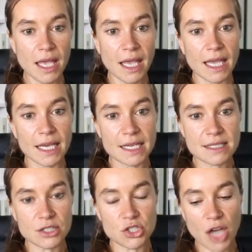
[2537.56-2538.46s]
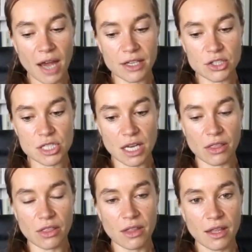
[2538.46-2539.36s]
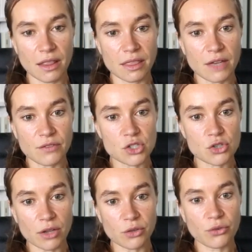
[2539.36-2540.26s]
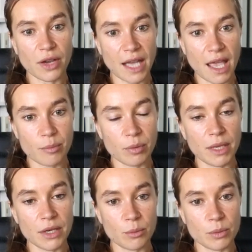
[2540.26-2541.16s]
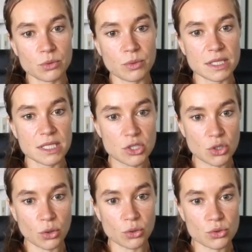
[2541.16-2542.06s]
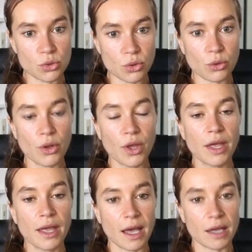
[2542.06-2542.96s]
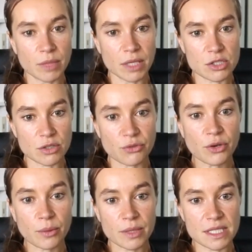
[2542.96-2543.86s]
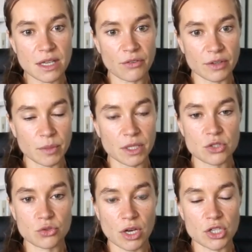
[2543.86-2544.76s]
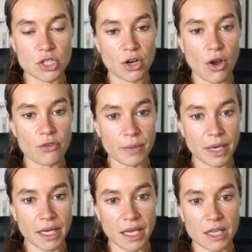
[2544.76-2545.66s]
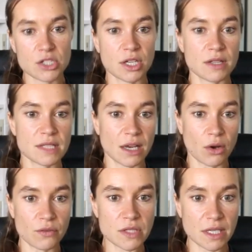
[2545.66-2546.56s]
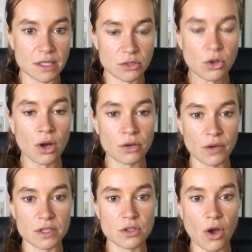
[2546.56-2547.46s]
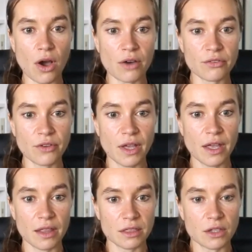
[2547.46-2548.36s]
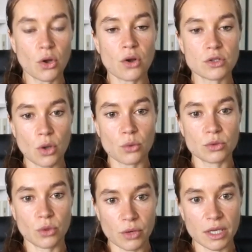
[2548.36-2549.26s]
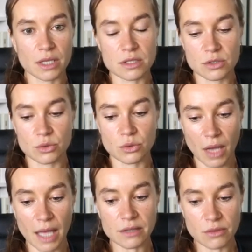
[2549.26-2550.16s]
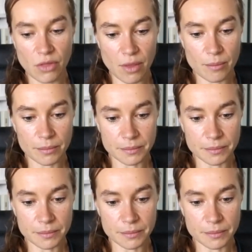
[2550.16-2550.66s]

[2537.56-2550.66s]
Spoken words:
it is a challenge in that we try to find a happy medium between seizure control, frequency of administration of medications, and obviously the tolerance of the dog's own organs to handle them.